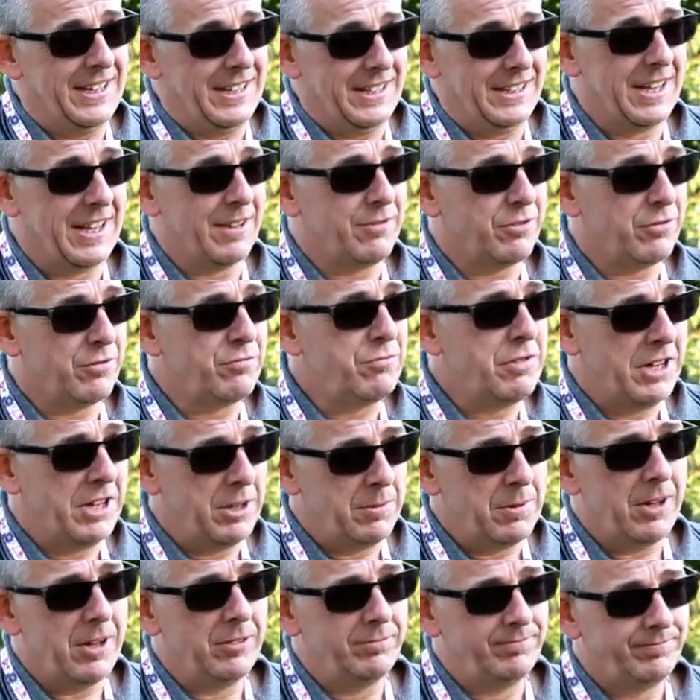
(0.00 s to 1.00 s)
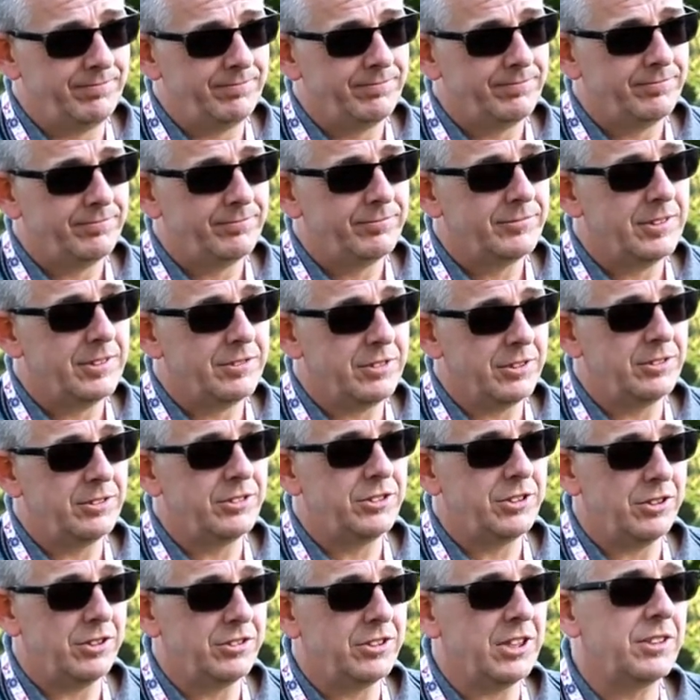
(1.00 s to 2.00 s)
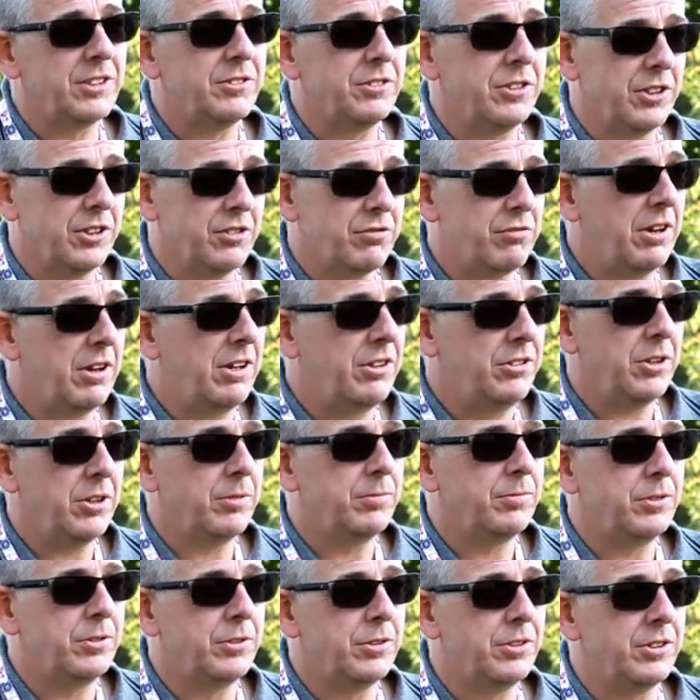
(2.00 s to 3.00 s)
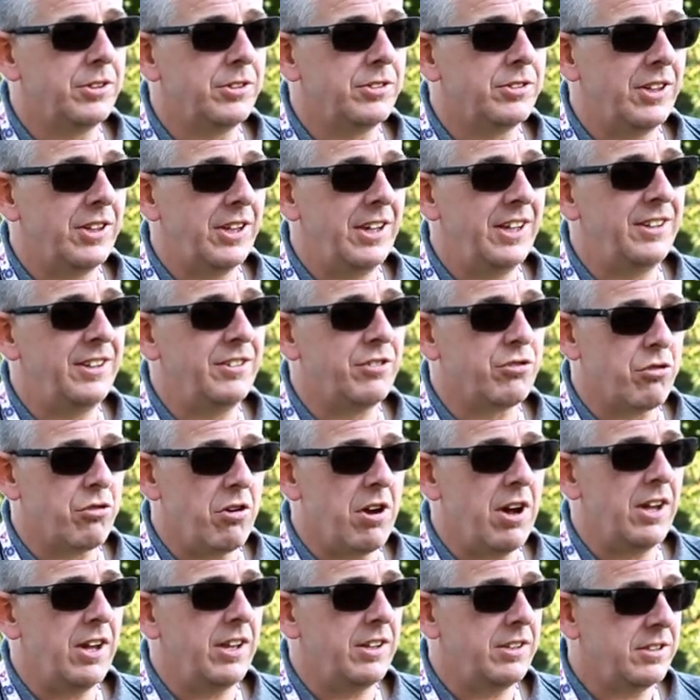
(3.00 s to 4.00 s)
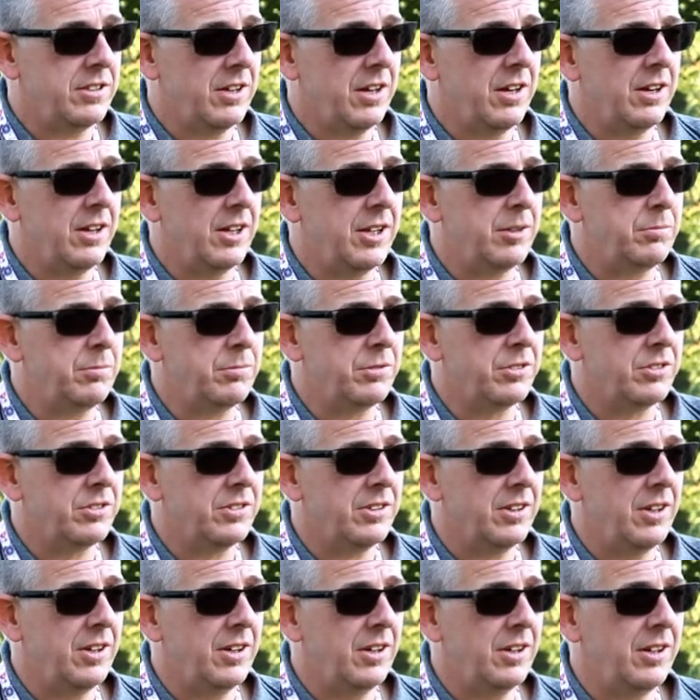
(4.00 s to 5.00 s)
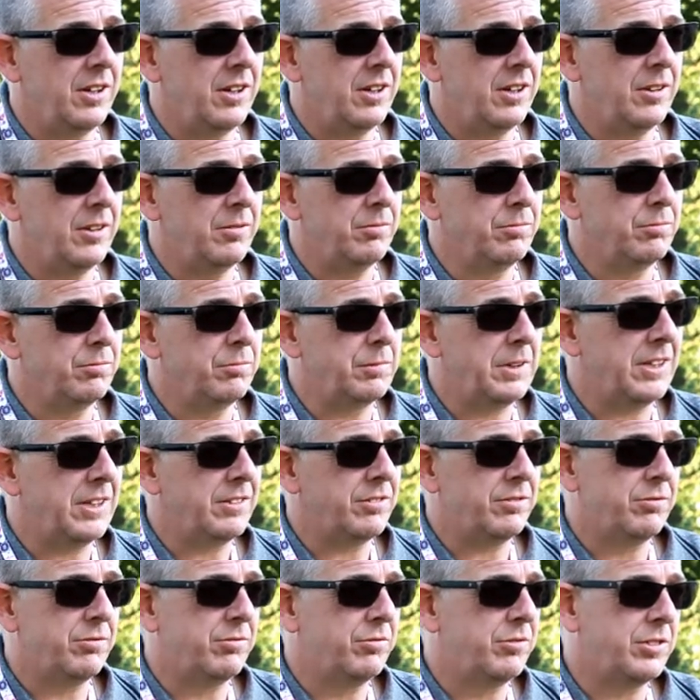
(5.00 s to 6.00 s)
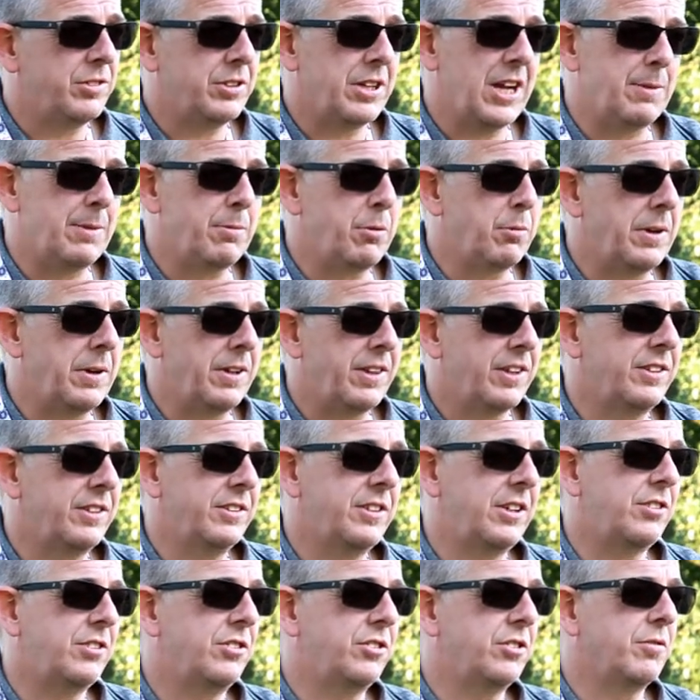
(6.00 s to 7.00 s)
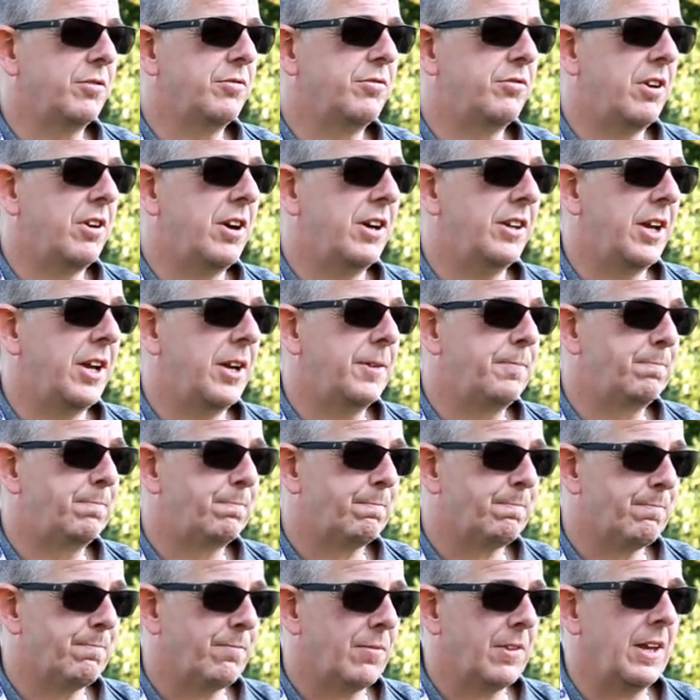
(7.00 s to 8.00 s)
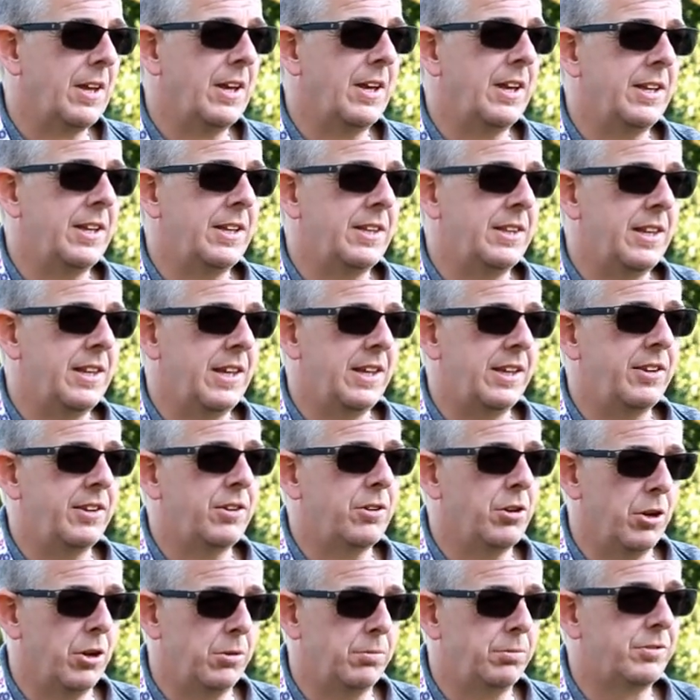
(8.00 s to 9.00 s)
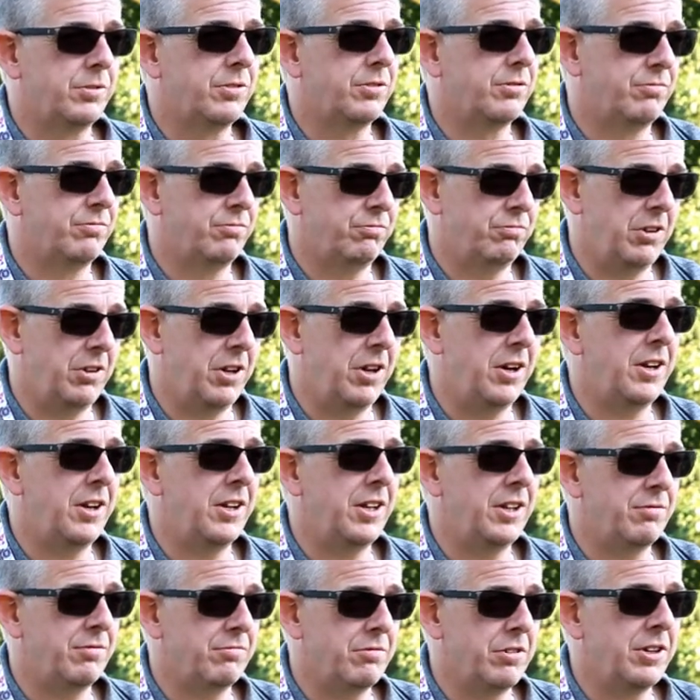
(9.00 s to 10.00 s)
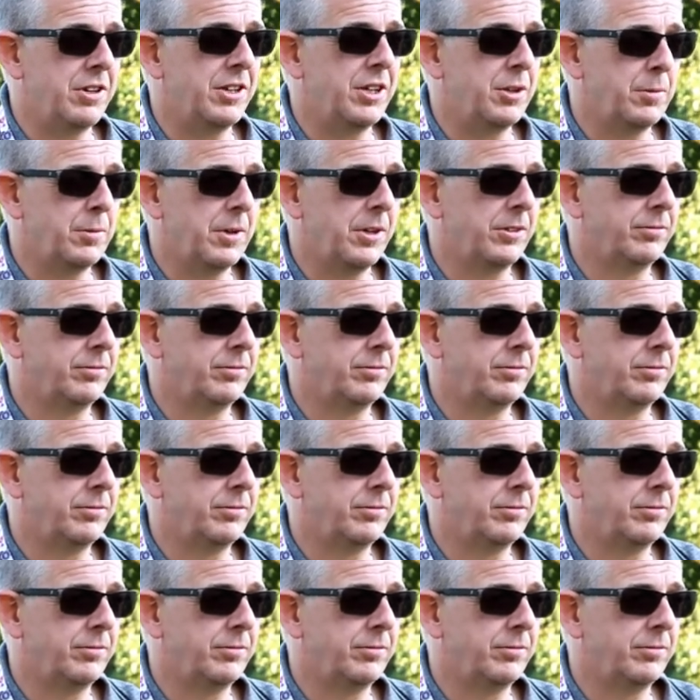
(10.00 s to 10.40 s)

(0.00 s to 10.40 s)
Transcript: they've done really well. Showsec have done a great job for us in trying times. We had terrible weather conditions on Friday, and they coped really, really well.